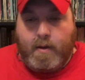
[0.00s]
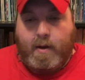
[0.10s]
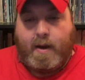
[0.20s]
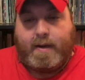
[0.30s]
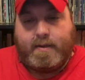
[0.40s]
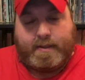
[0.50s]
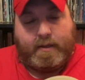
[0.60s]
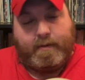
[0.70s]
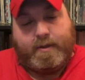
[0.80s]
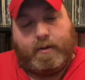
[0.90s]
All right, here's the
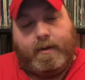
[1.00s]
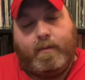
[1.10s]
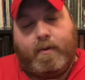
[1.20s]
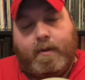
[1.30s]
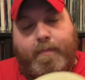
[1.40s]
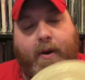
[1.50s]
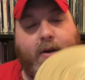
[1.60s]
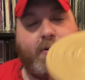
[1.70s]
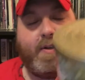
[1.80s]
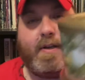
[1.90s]
other returning one,
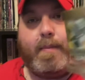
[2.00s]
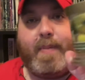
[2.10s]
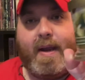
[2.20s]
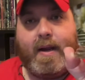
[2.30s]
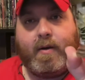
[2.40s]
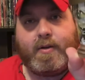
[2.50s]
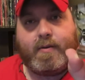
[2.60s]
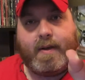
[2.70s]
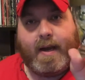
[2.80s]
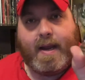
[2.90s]
Partridge in a Pear
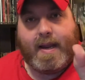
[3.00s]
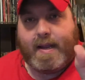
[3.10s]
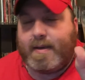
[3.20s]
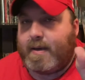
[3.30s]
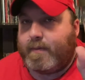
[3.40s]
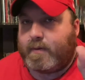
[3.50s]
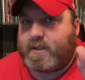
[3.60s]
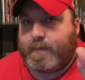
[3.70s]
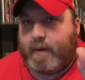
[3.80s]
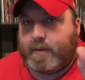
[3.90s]
Tree. I had never
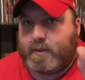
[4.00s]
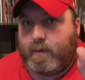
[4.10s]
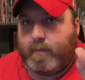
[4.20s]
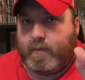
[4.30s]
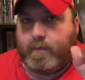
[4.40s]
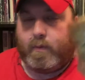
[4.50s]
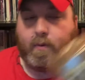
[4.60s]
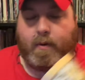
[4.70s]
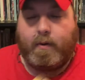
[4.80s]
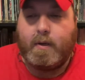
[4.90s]
smelled this one
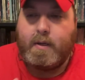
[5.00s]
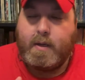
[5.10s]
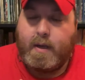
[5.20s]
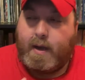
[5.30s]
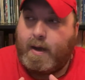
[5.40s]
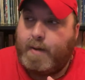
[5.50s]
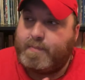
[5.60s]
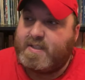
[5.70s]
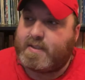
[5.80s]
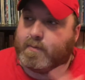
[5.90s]
before.
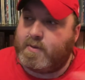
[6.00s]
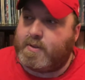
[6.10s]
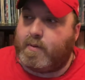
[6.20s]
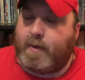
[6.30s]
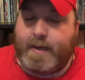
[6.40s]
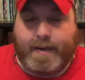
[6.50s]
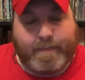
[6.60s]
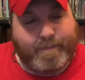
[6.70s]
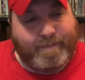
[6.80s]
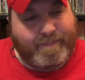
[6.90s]
Um, this was like,
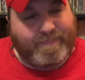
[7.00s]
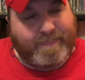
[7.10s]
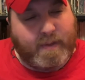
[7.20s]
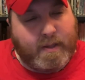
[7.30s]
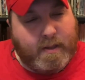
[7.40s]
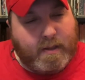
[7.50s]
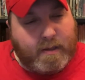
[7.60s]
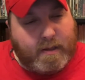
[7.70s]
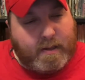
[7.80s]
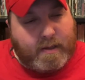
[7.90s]

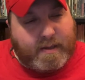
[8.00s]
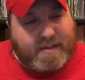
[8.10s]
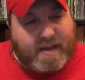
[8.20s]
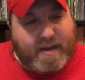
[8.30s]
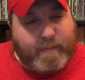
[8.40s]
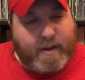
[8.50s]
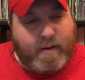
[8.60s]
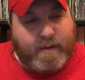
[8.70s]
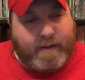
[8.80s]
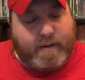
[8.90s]
this came
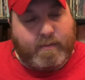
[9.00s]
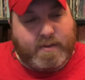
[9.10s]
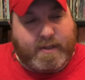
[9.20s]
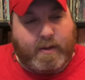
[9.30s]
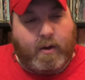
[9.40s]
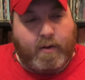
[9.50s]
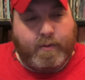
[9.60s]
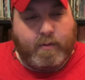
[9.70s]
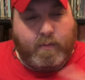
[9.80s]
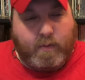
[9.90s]
out, I think it was like All
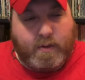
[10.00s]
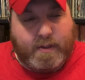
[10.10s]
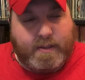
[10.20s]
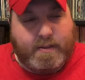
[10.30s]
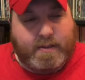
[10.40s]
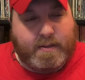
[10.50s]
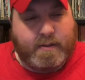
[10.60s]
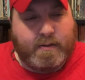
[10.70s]
Through the Woods